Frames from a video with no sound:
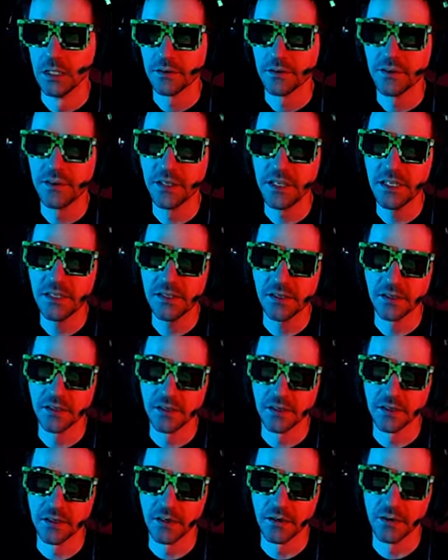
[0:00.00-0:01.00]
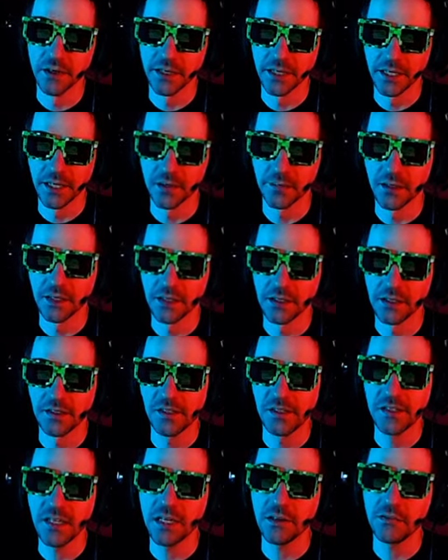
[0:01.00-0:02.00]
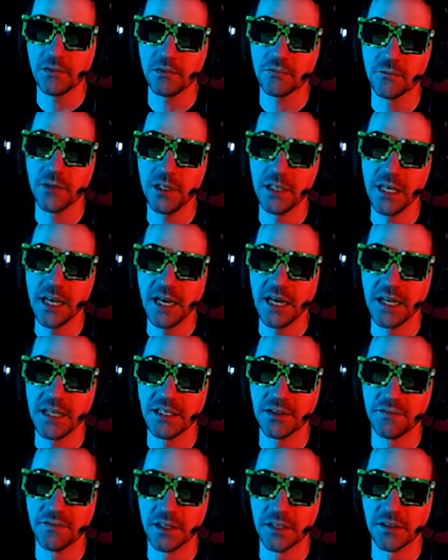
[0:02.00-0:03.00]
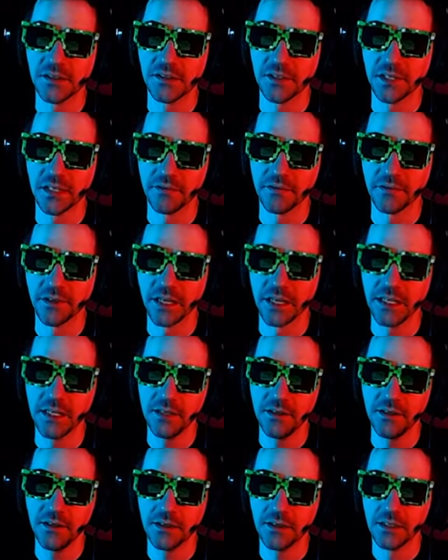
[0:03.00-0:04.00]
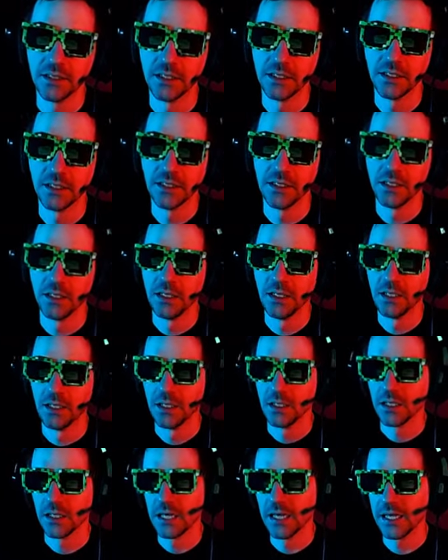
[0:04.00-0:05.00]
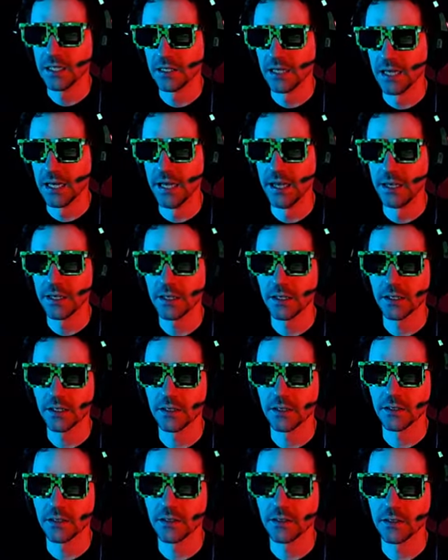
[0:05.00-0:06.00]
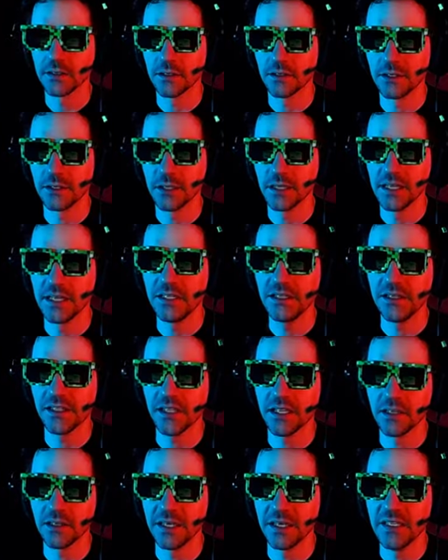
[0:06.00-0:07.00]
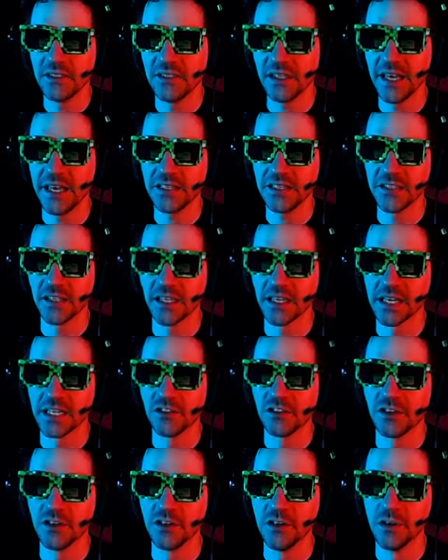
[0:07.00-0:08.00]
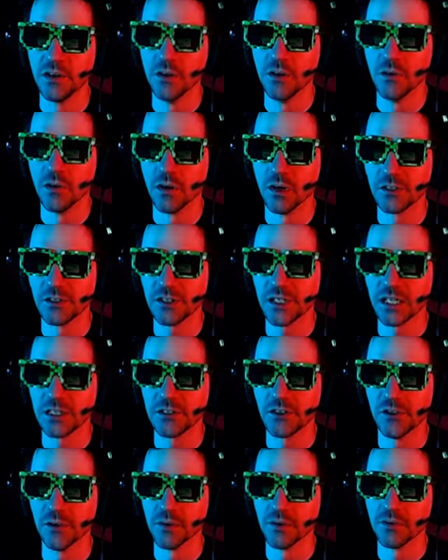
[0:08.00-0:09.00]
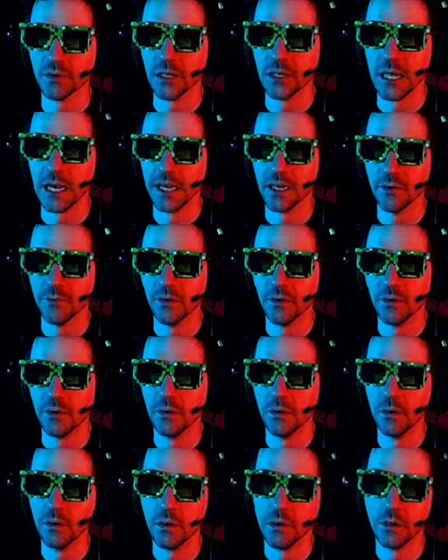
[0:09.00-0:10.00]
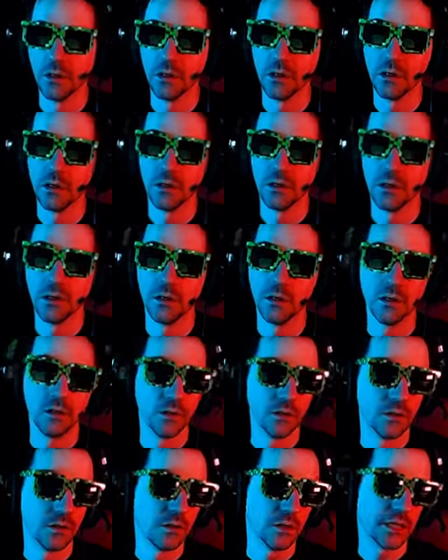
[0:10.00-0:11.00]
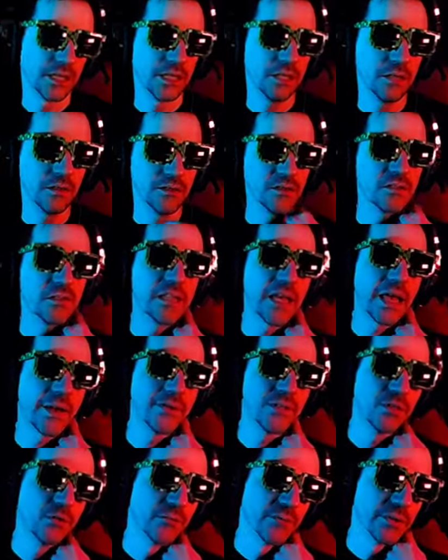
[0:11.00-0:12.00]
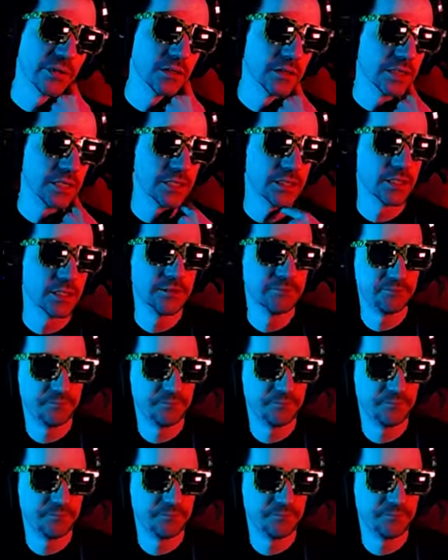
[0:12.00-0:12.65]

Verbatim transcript: This is an annoying enemy, because he's got really high defense and evade. And, like, his his hits against you are just, like, super reliable. Like, he can just damage you real easy.